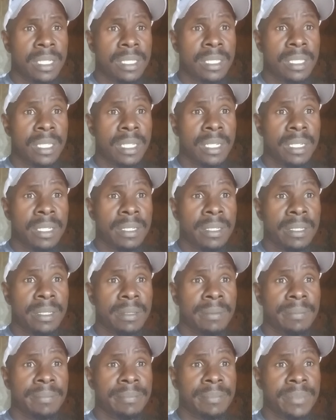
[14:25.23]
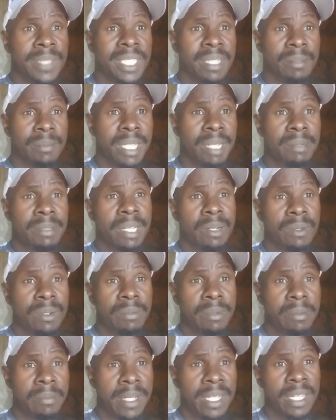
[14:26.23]
is sometimes I
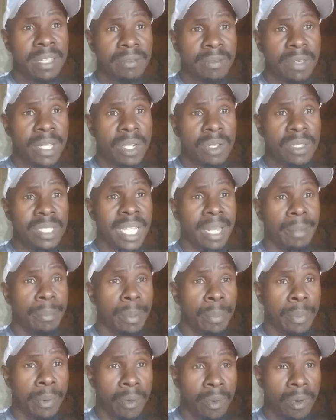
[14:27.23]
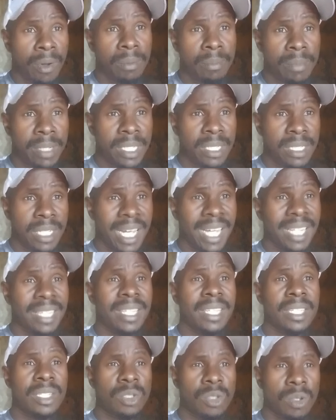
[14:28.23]
could be making videos, then people call me
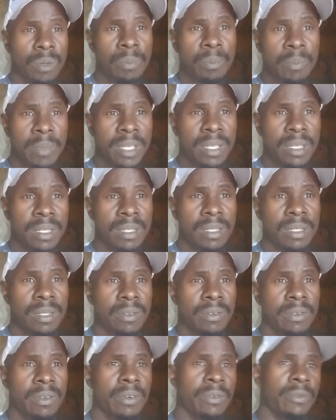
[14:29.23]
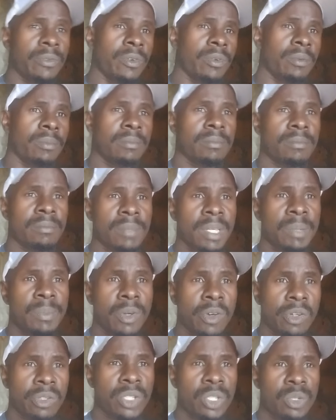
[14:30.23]
and they stop me from
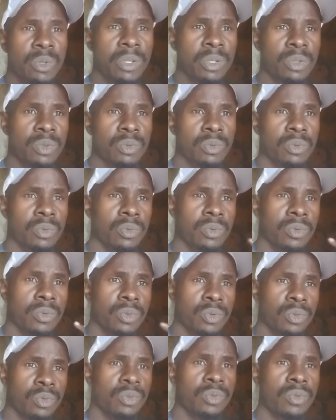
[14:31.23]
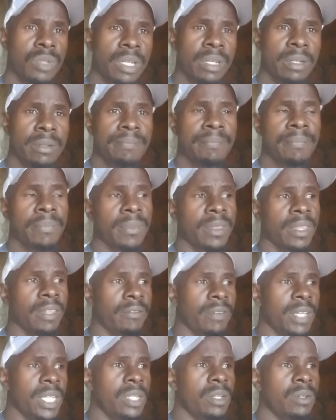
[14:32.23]
maybe continuing to do the
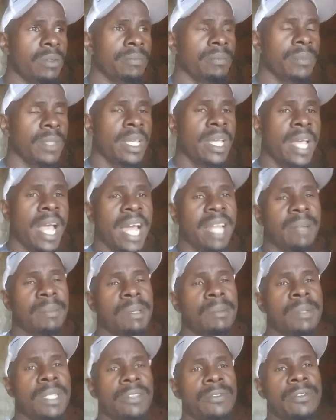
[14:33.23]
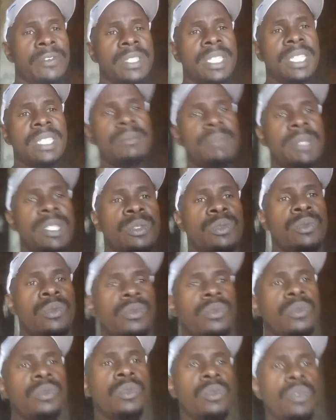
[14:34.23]
video, and maybe it forces me
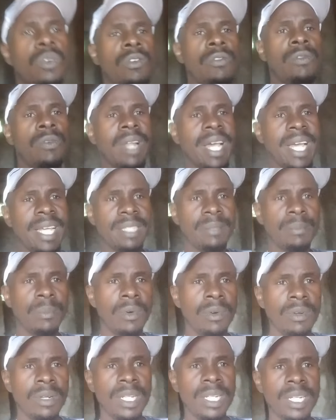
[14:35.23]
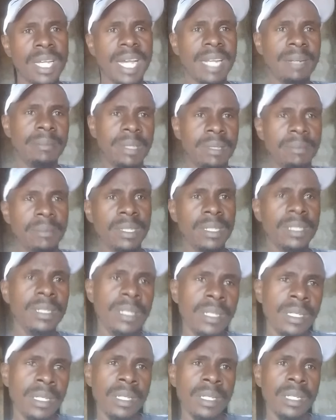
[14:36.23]
to go flight mode, and maybe
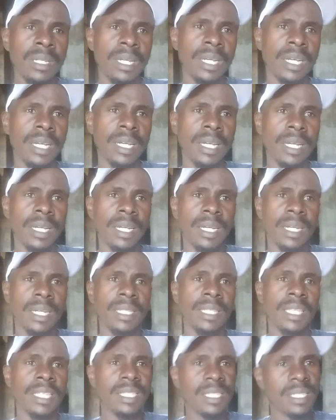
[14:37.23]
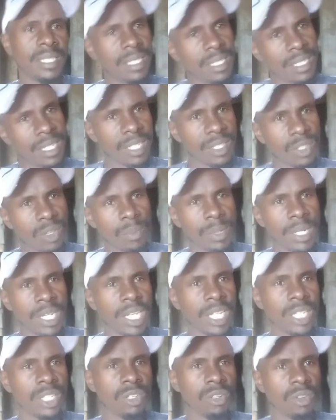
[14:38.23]
there's serious
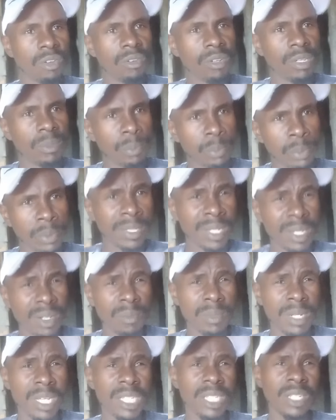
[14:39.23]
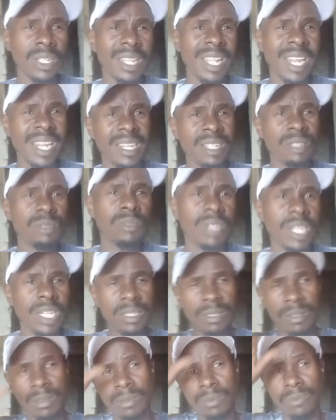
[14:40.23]
communication or important communication that I need to
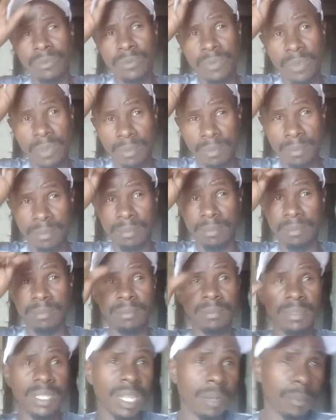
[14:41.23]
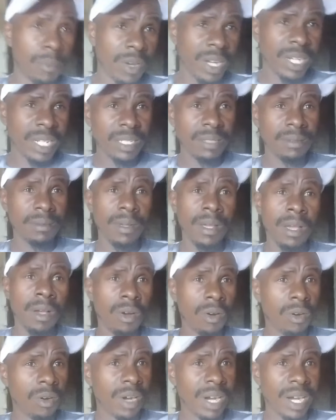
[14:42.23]
get from someone
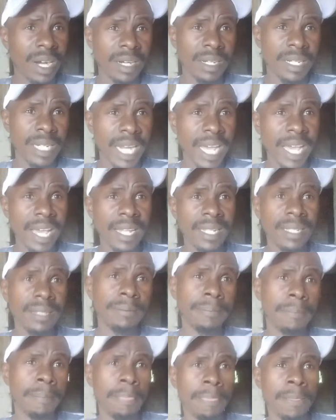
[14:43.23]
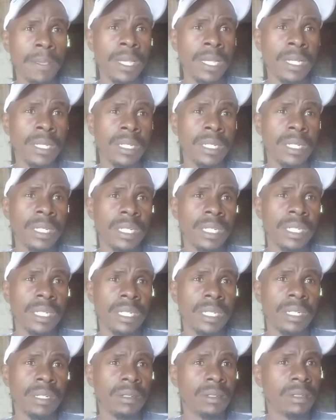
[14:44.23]
or a client,
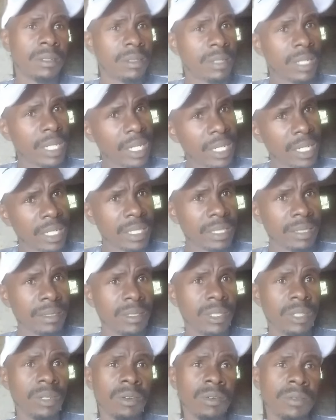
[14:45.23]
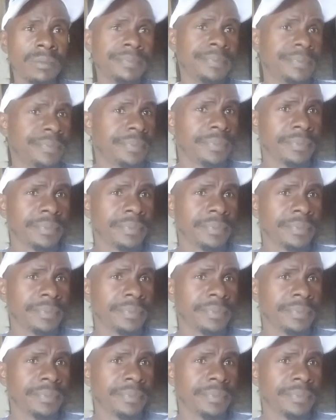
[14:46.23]
or you know,